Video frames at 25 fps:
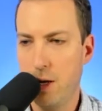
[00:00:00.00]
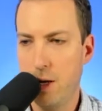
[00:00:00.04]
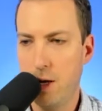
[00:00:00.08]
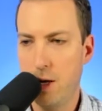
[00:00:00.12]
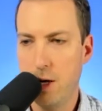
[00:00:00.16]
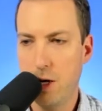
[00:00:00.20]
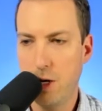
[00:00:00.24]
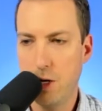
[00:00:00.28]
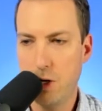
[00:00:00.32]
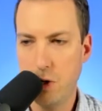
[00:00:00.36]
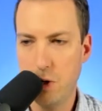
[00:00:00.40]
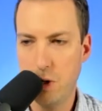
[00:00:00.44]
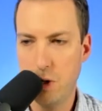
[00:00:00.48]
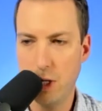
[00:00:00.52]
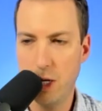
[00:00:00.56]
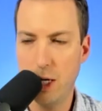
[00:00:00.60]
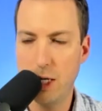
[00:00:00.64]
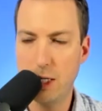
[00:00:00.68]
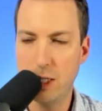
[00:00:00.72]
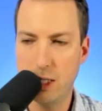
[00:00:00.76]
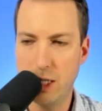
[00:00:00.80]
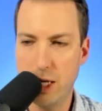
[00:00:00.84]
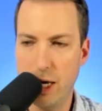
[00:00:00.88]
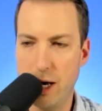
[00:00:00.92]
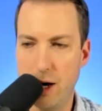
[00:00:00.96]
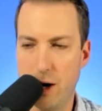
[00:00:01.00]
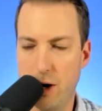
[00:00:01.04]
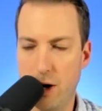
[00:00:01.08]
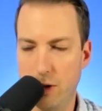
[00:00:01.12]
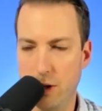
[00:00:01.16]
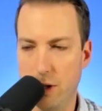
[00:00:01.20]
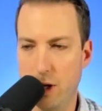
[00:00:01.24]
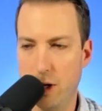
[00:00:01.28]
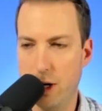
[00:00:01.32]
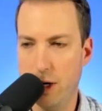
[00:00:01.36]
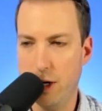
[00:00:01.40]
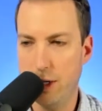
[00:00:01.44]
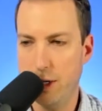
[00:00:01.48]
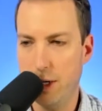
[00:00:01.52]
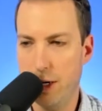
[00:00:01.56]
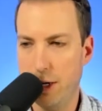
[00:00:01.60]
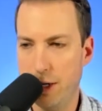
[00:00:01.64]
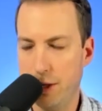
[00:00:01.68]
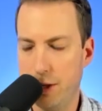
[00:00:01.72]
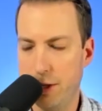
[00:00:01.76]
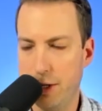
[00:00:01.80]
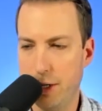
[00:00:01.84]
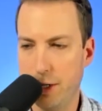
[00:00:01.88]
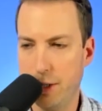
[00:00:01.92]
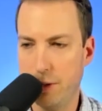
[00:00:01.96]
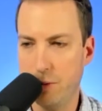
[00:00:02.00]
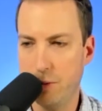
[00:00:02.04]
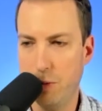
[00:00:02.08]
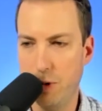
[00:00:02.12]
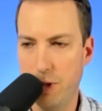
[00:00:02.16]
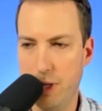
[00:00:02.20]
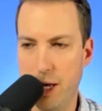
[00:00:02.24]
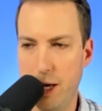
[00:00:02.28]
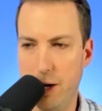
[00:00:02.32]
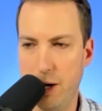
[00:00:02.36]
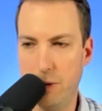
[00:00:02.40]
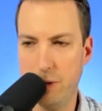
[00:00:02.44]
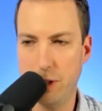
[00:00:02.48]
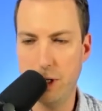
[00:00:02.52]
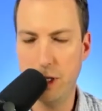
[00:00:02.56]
utilize that online, I think, without getting